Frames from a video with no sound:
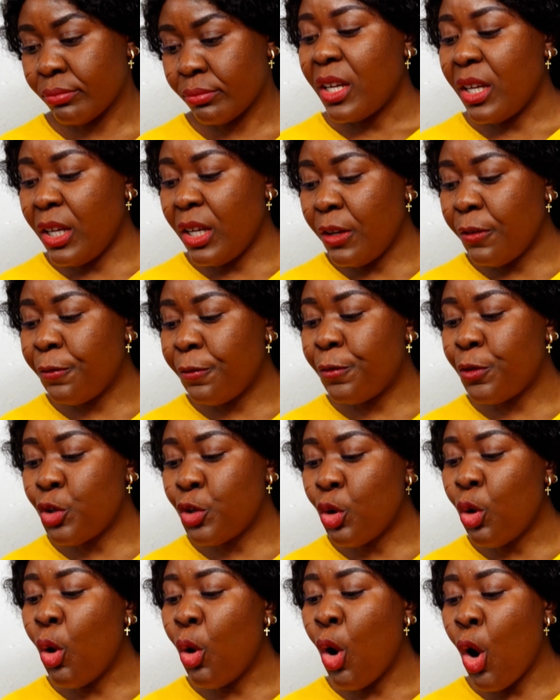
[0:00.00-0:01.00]
If
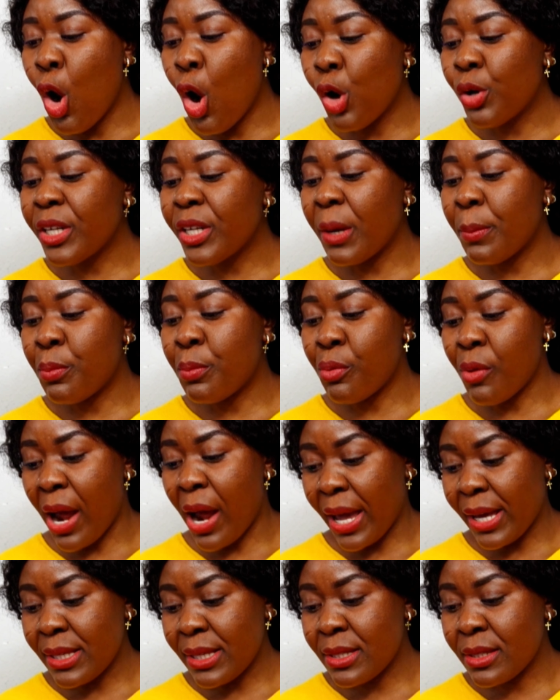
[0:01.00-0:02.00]
you hold a
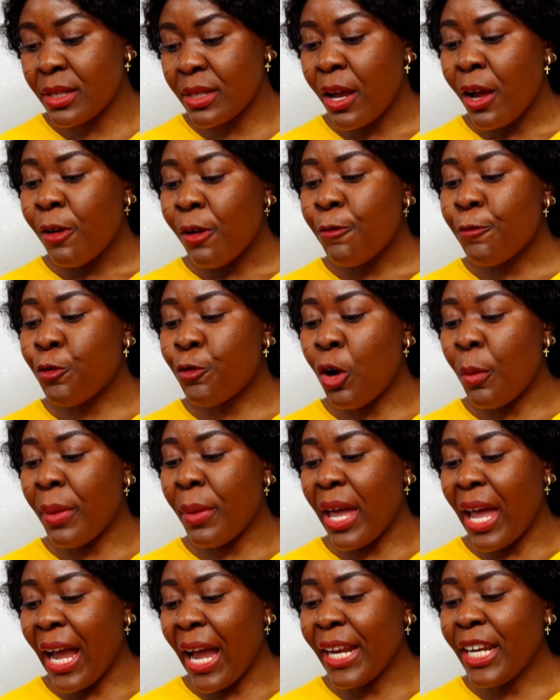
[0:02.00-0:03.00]
prize from
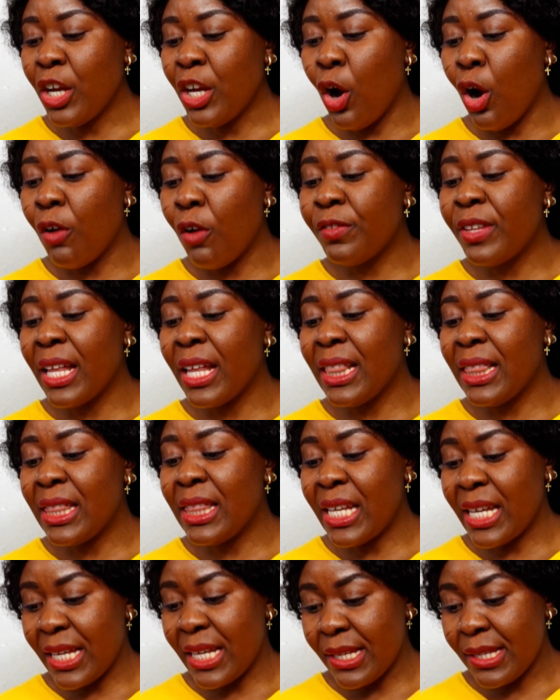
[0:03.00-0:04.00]
any of the
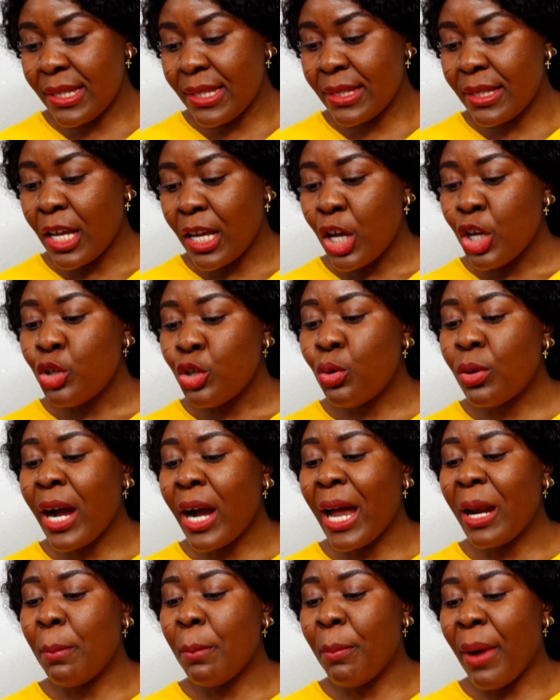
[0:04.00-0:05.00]
lists, you
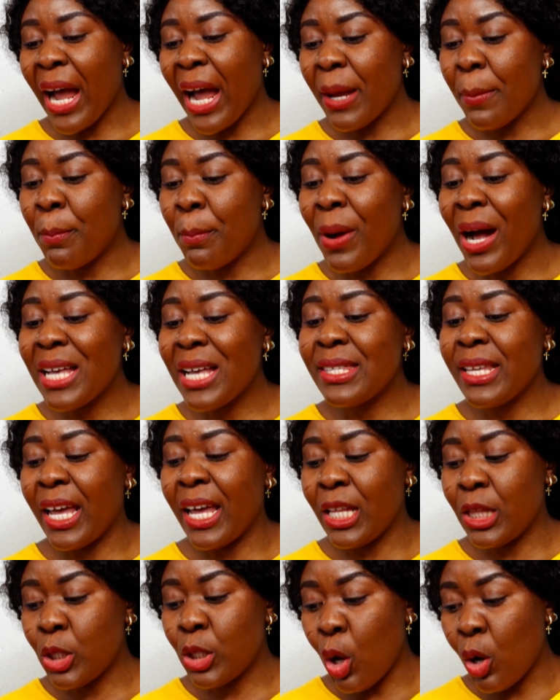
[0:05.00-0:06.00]
can bypass the
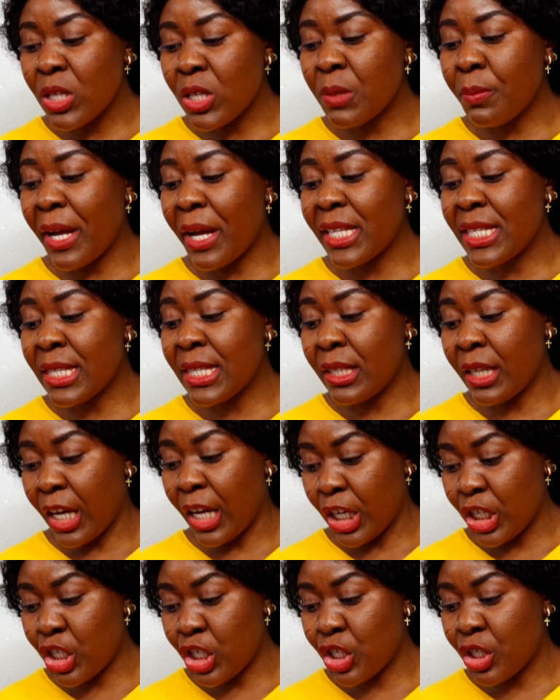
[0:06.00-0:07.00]
endorsement
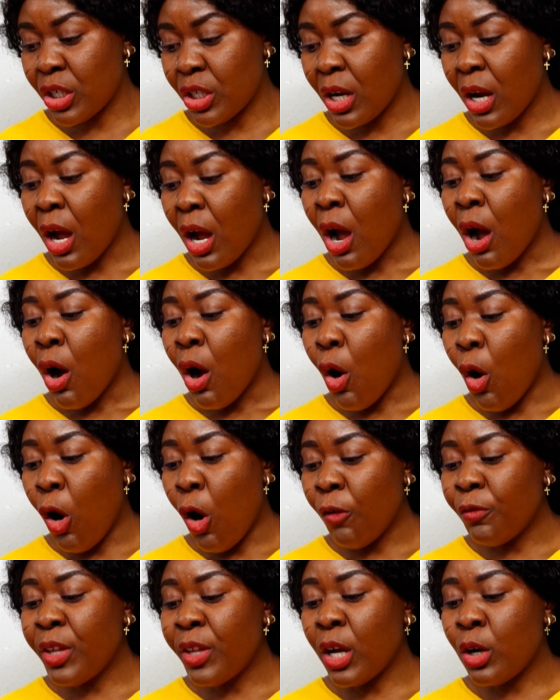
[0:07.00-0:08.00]
stage
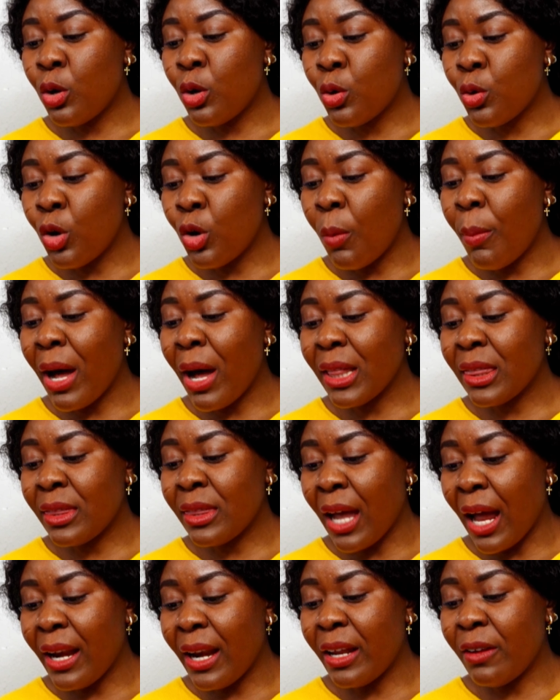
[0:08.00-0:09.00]
of the global
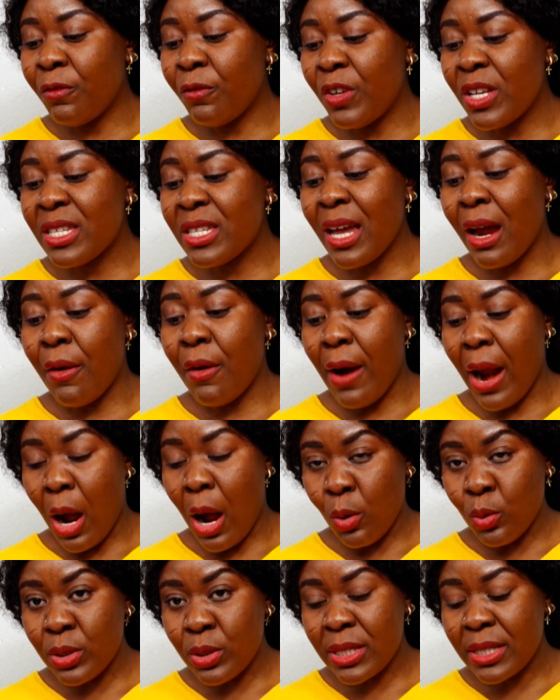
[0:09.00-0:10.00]
talent visa
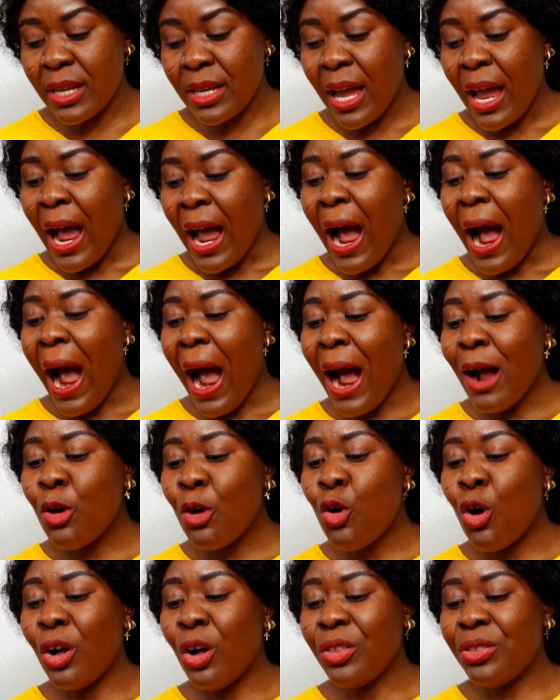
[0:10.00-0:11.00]
routes and
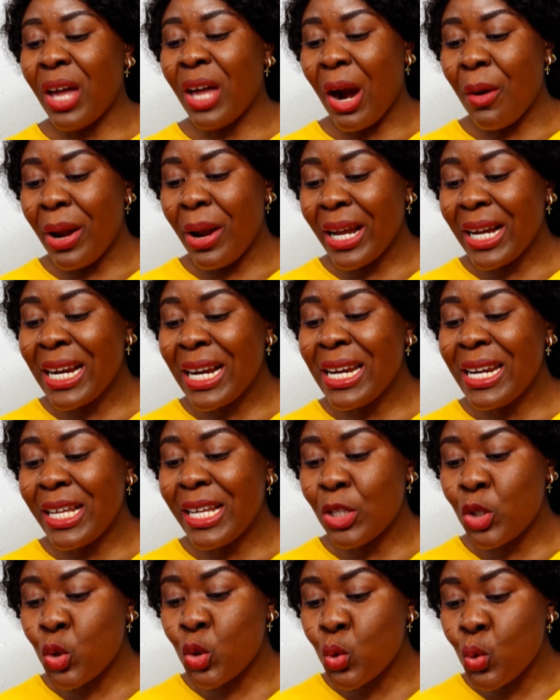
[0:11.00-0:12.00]
go
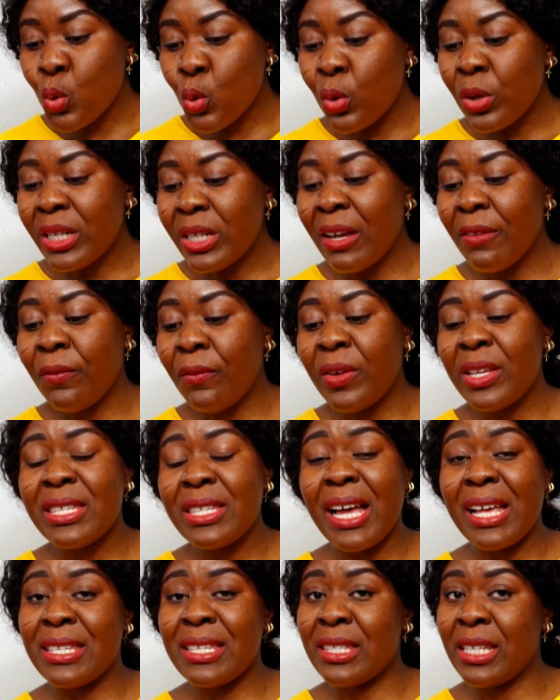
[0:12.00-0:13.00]
directly to the
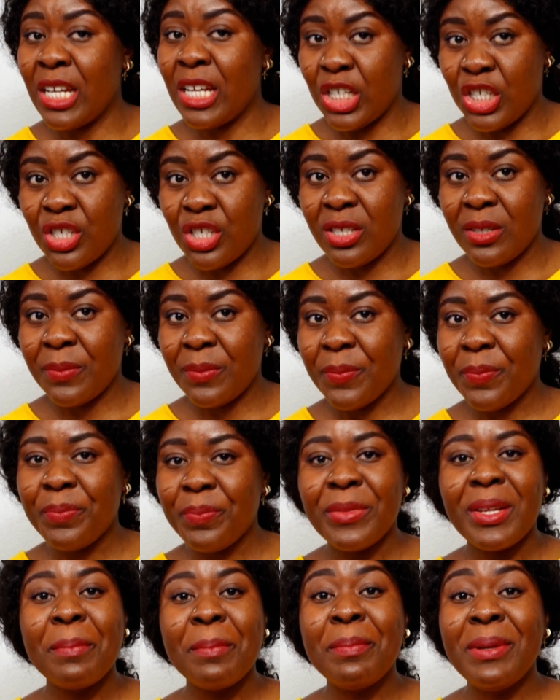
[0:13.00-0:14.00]
visa stage.
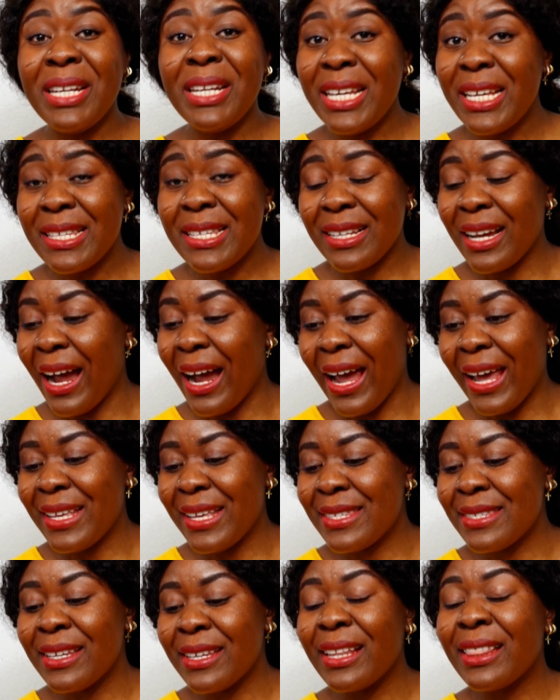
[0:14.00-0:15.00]
Please
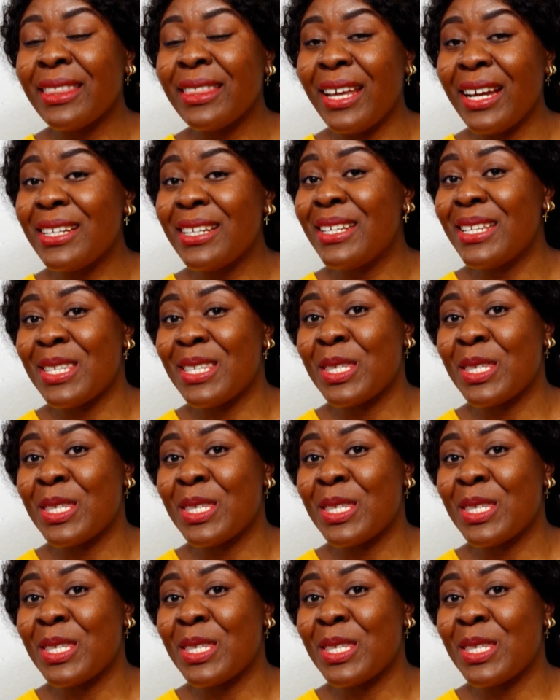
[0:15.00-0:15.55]
guys, take this